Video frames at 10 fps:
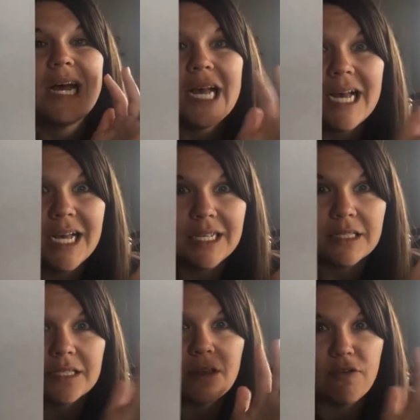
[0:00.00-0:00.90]

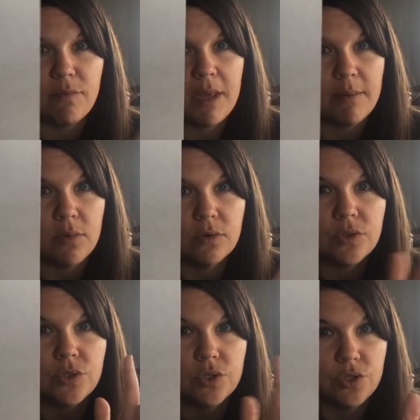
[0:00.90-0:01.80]
tons of
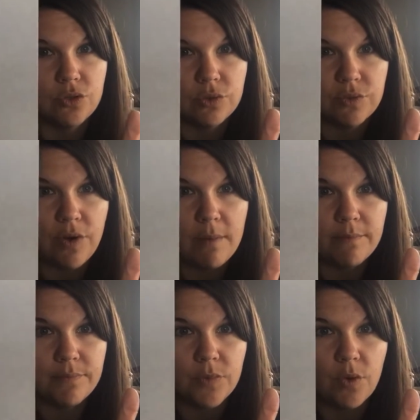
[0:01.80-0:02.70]
mammals to choose from,
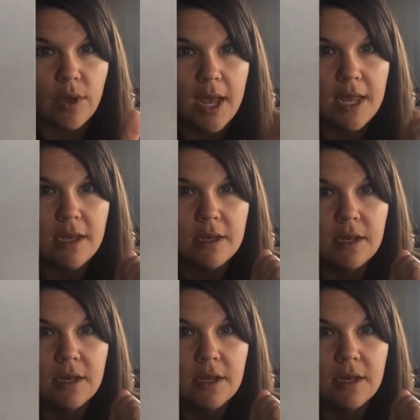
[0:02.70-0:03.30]
okay?